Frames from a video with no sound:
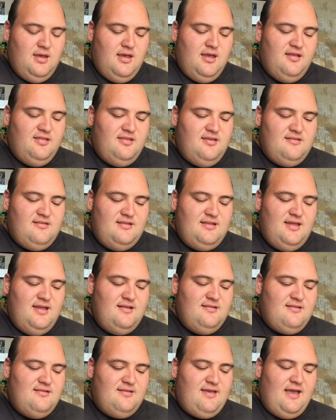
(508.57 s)
There's a
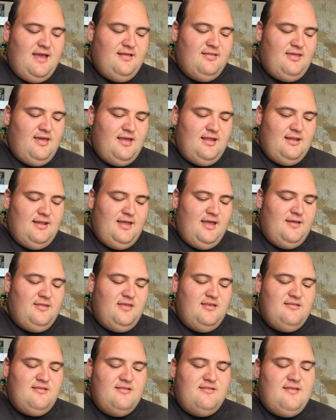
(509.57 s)
need to take that leap.
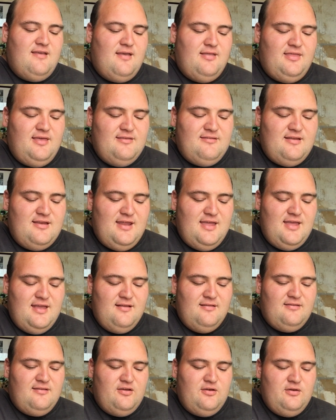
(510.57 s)
There's a
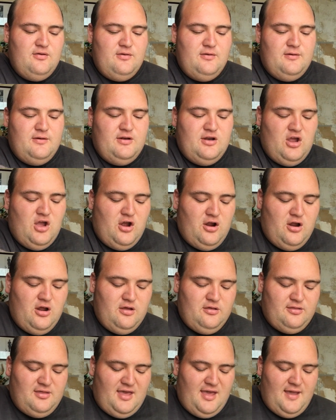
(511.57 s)
need to
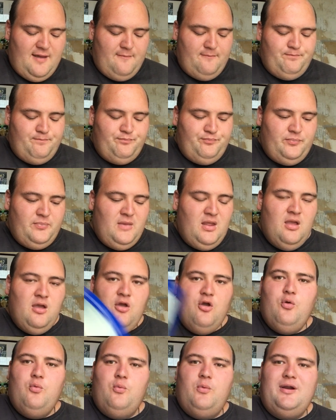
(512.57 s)
know that
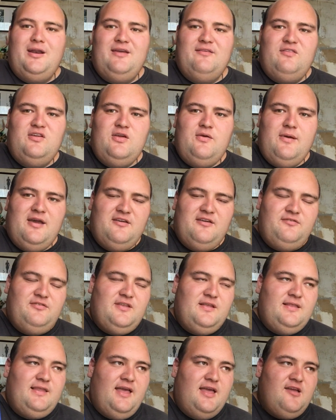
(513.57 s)
whatever you have to
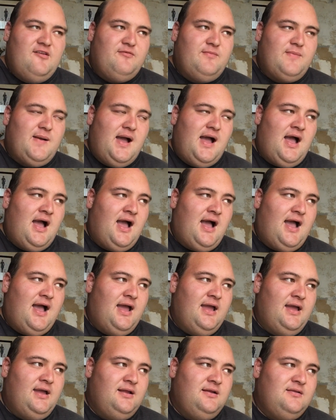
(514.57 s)
leave
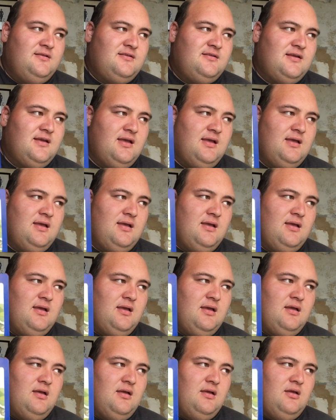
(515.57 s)
behind,
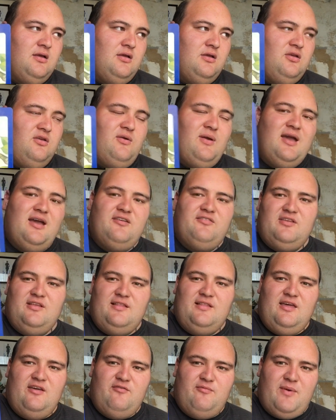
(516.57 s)
you have to
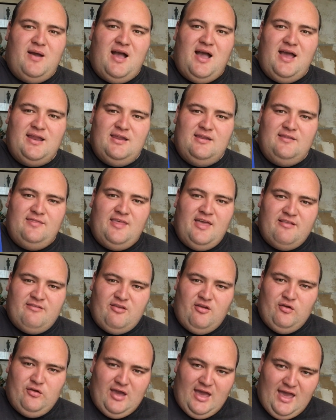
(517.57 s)
leave behind, and that's
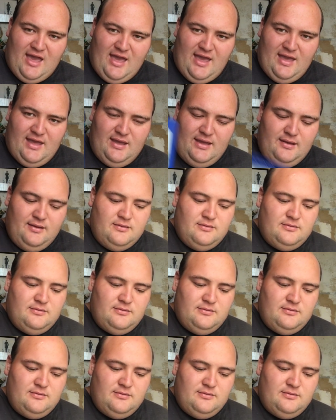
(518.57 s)
okay.